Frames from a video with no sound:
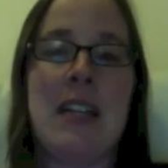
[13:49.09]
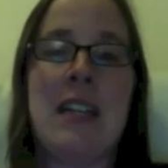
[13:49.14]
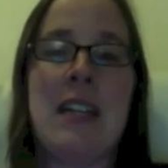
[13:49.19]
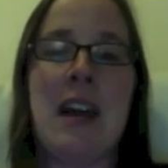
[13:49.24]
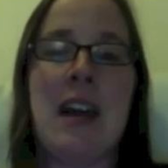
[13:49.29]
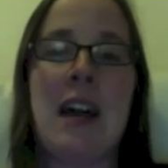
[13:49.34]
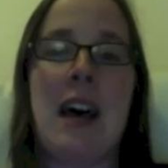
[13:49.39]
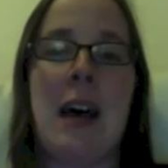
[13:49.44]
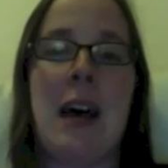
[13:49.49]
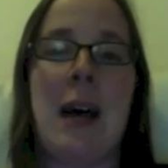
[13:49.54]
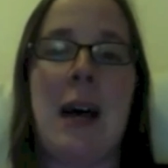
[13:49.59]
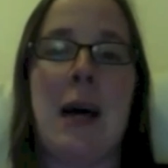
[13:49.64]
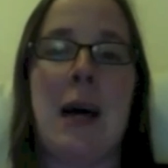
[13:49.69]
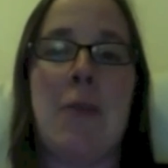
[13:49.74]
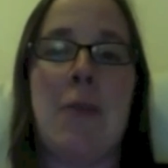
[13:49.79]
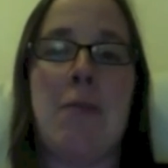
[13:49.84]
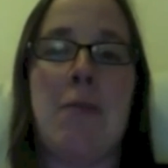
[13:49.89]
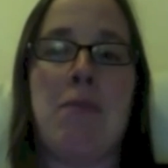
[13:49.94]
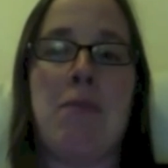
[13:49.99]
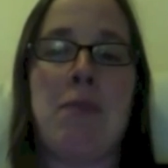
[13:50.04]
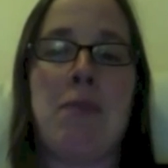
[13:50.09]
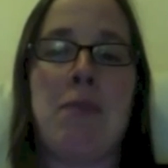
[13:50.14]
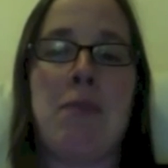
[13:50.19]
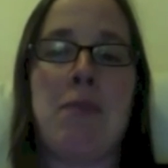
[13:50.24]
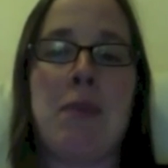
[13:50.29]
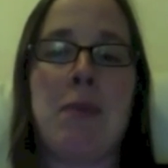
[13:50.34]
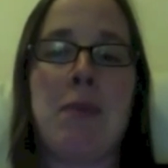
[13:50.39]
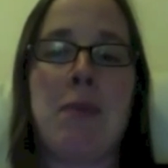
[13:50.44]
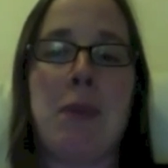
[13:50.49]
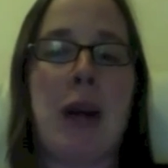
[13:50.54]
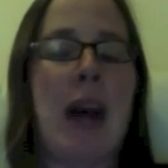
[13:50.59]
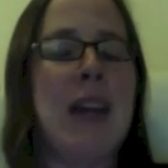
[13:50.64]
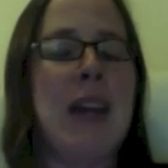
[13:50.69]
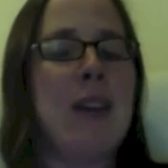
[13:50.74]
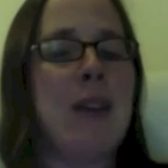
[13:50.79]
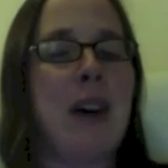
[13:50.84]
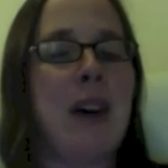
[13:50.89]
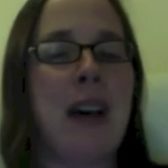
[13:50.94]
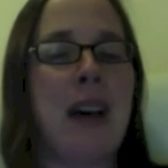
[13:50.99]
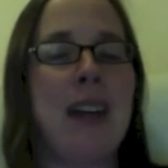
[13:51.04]
Um, but I
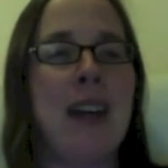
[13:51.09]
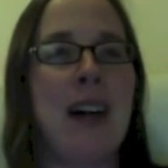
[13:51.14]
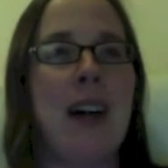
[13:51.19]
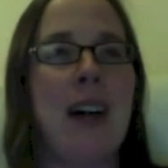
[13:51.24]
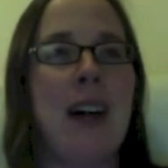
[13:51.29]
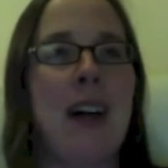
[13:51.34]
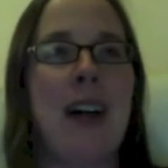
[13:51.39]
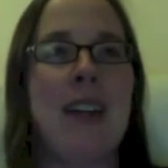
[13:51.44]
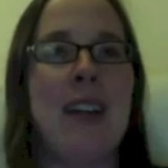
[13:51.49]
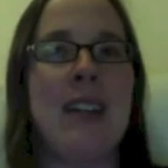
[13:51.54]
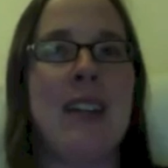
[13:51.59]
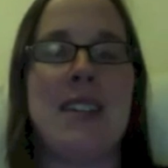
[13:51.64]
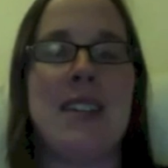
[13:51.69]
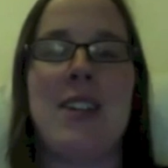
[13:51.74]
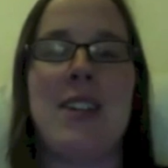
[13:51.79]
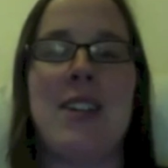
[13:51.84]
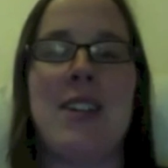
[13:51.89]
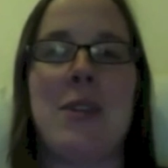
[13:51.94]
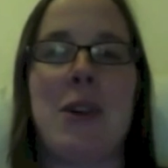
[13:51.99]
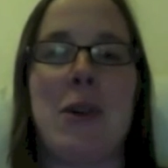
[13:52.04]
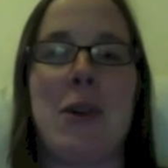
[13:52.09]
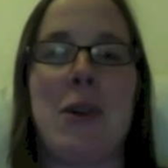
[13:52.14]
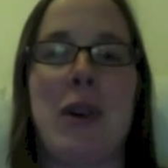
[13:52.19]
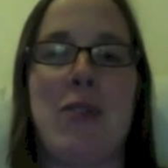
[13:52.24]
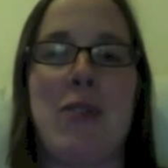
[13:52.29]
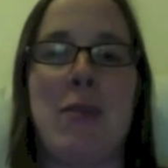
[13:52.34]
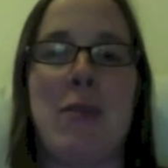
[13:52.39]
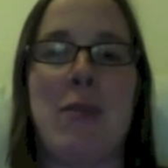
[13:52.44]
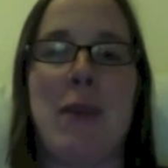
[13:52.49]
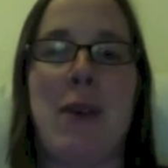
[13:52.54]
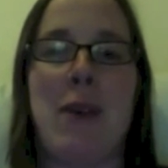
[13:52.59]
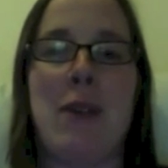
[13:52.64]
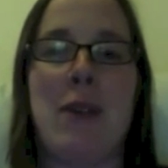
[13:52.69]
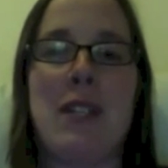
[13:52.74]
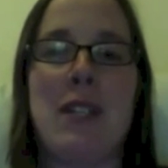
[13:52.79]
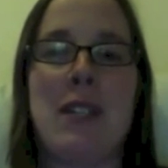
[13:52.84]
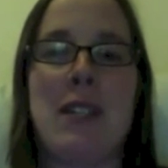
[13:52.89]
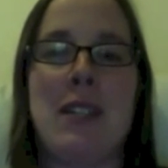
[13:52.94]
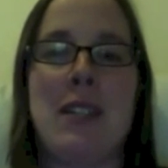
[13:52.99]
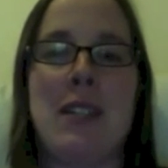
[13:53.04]
don't. I, I, guess I don't know enough about
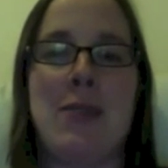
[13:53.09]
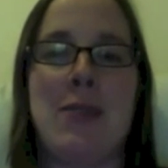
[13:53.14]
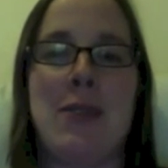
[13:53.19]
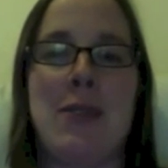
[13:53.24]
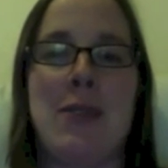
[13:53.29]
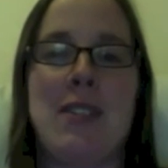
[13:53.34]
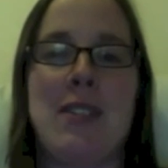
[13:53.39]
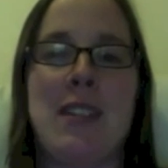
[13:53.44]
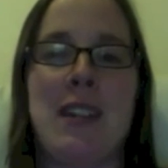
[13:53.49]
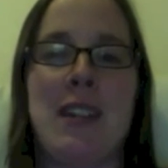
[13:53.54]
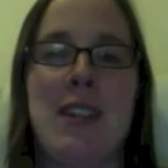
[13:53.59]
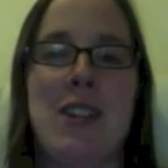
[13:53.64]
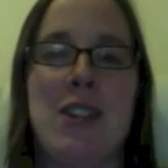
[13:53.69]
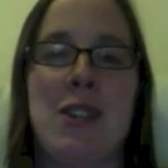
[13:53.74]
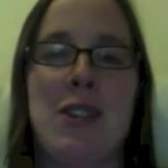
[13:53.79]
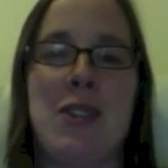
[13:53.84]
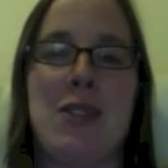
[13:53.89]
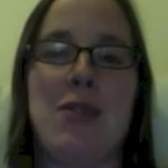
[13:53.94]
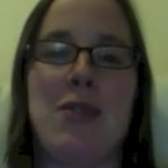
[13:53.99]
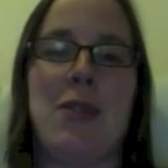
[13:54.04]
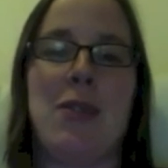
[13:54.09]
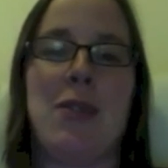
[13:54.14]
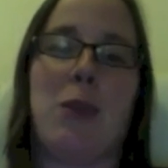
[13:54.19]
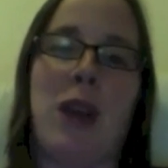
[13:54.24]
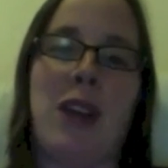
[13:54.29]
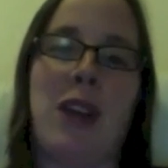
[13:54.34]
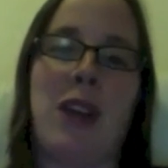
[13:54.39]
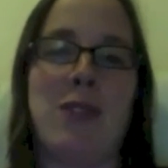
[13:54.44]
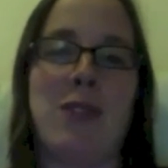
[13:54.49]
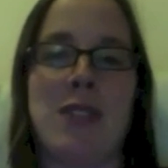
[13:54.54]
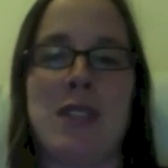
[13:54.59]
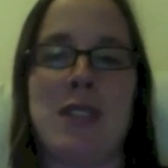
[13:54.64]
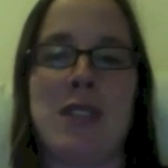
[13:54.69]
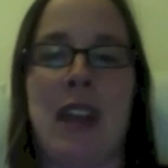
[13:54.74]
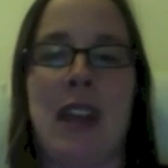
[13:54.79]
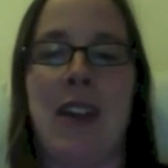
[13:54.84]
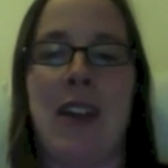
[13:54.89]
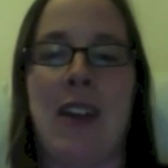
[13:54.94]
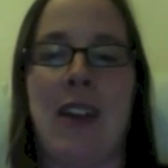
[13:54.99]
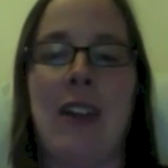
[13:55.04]
the different signatures from rain versus
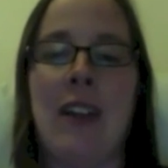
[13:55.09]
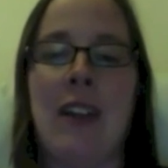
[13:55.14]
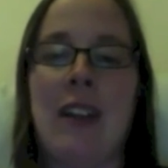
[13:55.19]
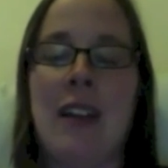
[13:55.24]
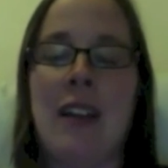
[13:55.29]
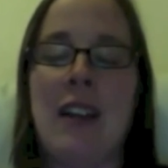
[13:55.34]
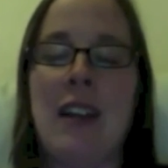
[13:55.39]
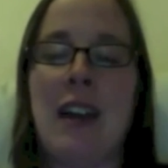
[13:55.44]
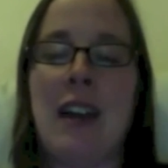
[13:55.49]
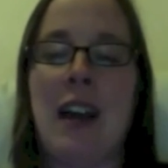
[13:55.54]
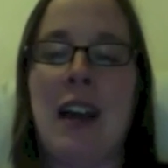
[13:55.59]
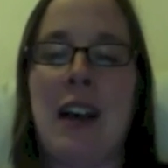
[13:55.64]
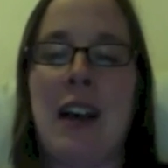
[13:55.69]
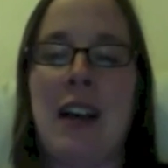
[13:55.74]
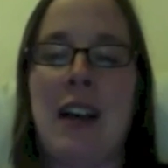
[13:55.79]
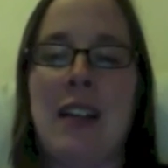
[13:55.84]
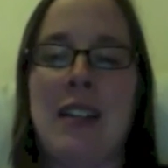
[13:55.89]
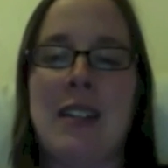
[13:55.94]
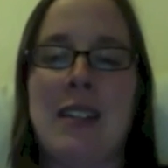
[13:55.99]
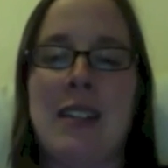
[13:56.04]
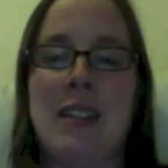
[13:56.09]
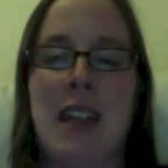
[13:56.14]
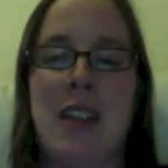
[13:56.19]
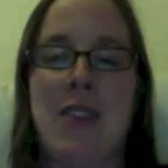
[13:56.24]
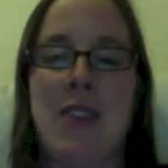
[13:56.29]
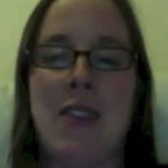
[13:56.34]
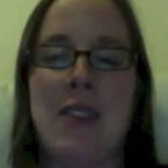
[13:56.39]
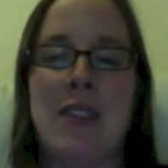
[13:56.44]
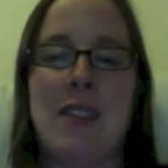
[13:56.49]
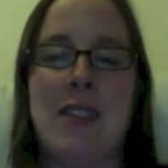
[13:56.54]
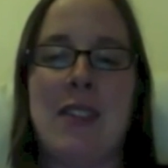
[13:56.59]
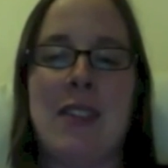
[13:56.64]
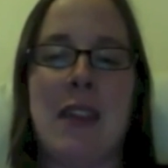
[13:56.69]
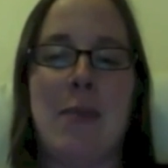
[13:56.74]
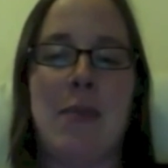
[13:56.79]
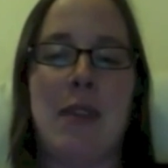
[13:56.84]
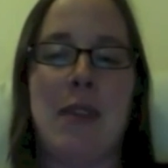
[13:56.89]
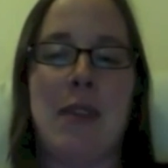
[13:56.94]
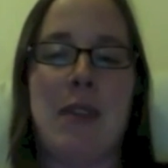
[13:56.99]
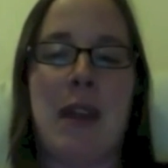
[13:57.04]
hail uh, to say if it's the same
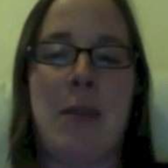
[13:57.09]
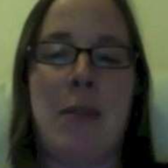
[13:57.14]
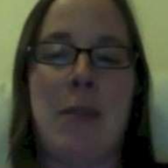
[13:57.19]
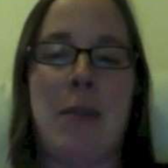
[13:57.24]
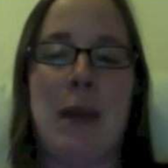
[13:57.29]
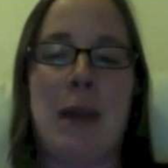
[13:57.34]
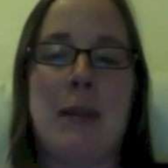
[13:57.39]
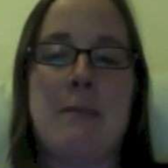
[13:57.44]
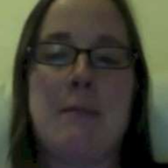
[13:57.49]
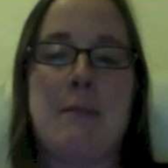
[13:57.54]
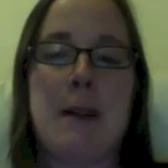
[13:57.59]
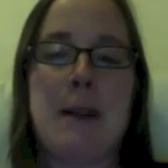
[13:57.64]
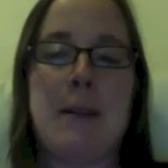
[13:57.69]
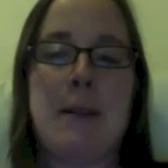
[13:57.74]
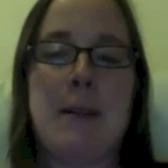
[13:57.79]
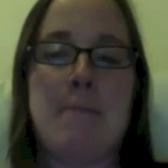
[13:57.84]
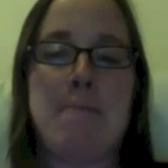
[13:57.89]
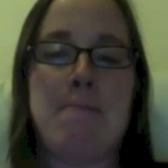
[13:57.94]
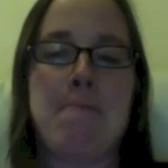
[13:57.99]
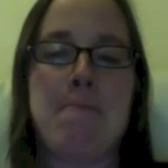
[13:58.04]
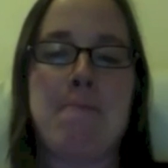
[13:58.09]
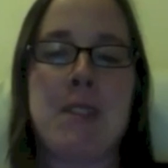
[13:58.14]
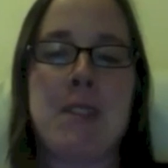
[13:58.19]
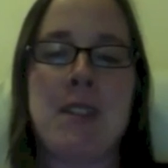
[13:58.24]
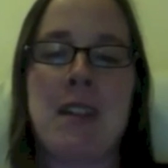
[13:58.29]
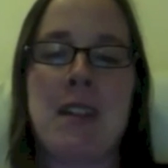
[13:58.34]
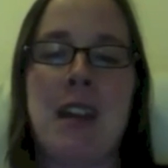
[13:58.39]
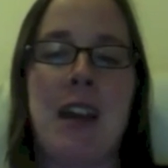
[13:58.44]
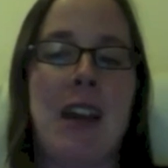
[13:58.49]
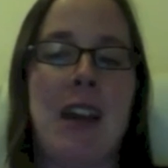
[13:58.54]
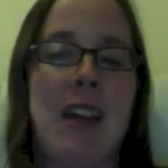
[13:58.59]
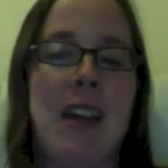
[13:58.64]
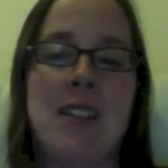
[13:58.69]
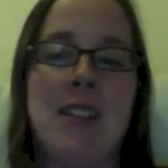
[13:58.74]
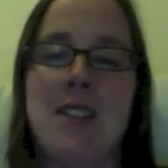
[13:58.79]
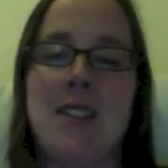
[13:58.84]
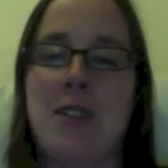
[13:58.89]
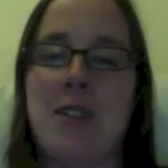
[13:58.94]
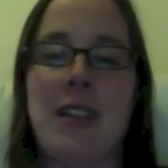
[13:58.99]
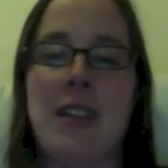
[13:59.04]
thing. But um, it
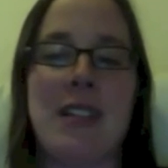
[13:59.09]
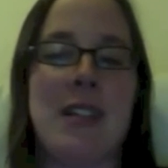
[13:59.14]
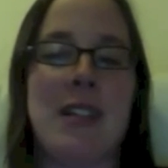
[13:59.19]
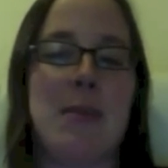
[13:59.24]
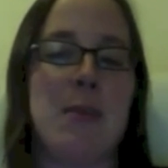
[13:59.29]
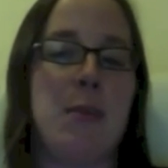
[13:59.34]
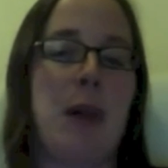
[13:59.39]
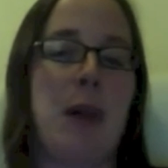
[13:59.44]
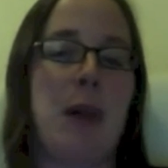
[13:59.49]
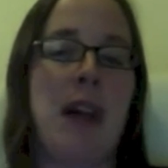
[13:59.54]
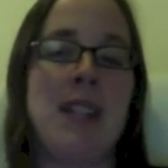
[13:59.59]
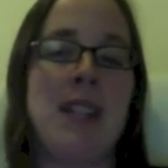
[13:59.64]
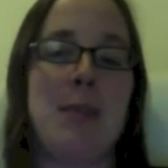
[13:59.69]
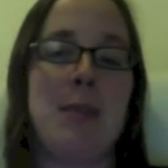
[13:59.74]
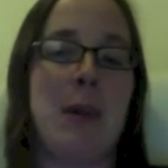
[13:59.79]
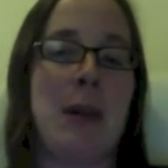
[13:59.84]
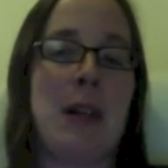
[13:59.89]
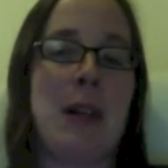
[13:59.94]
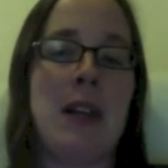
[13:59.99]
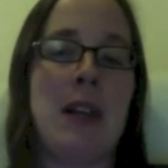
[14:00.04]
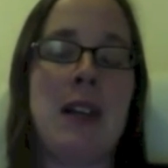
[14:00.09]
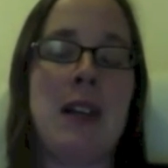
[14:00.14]
certainly seems plausible.